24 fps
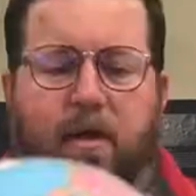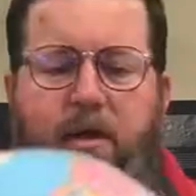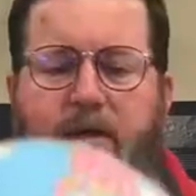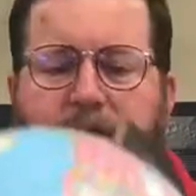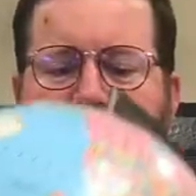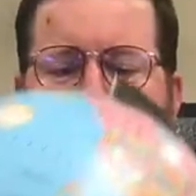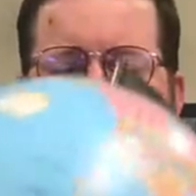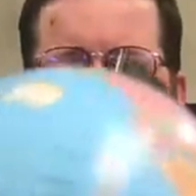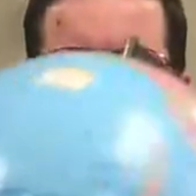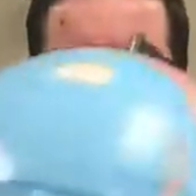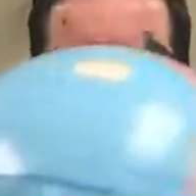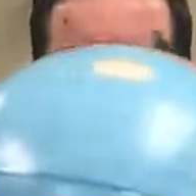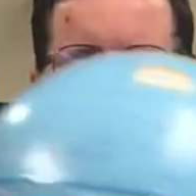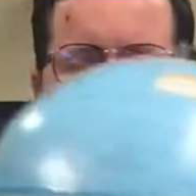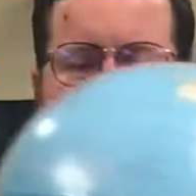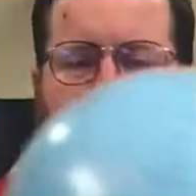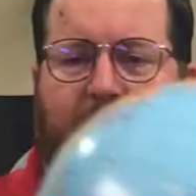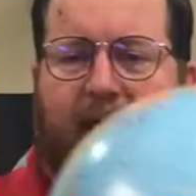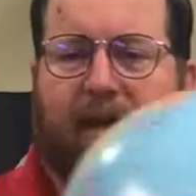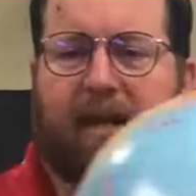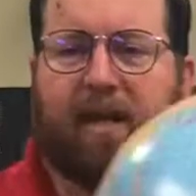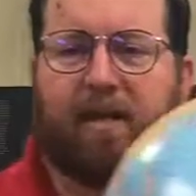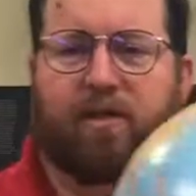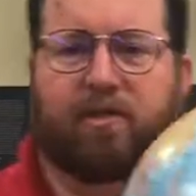So
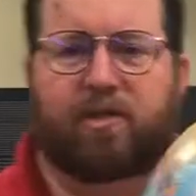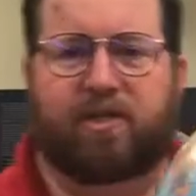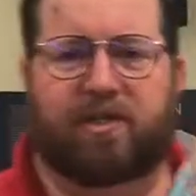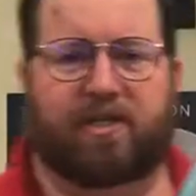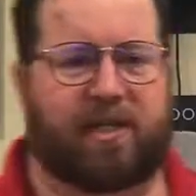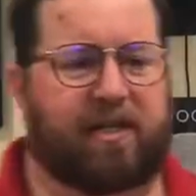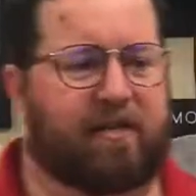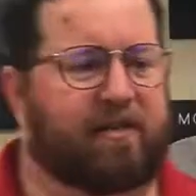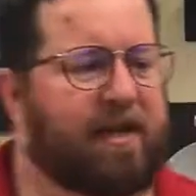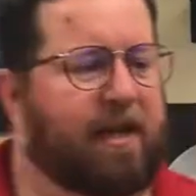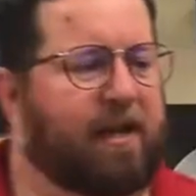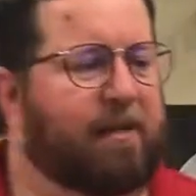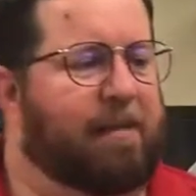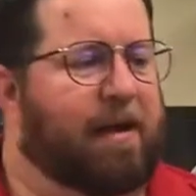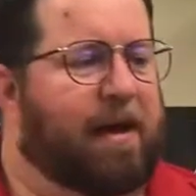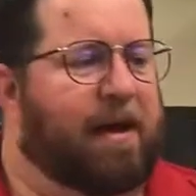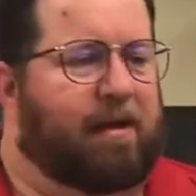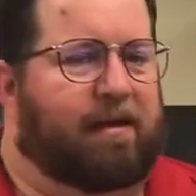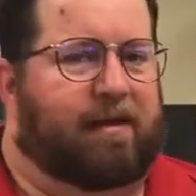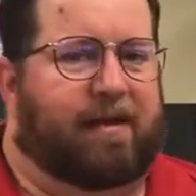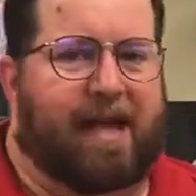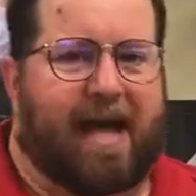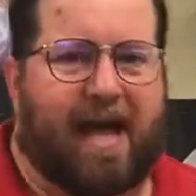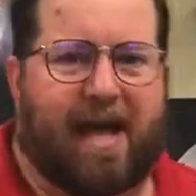an interesting thing
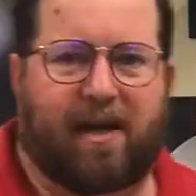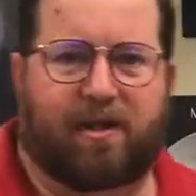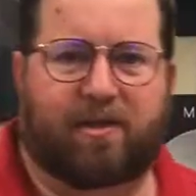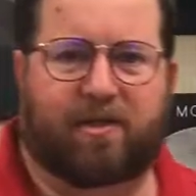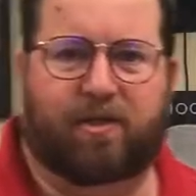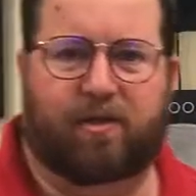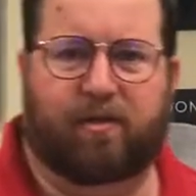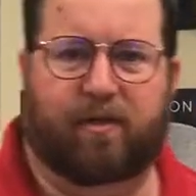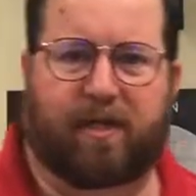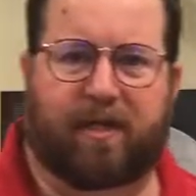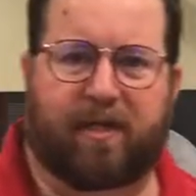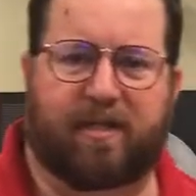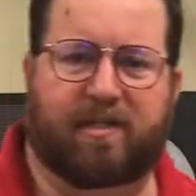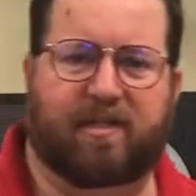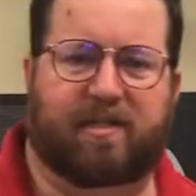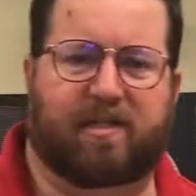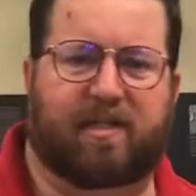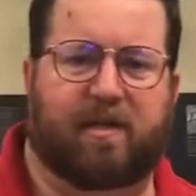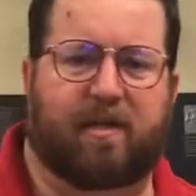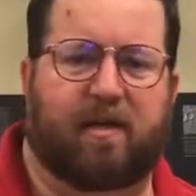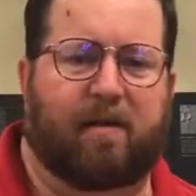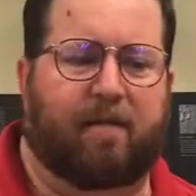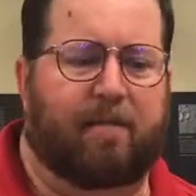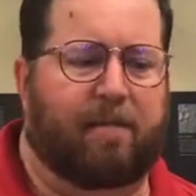about latitude
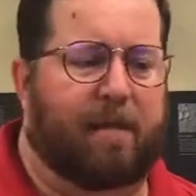is,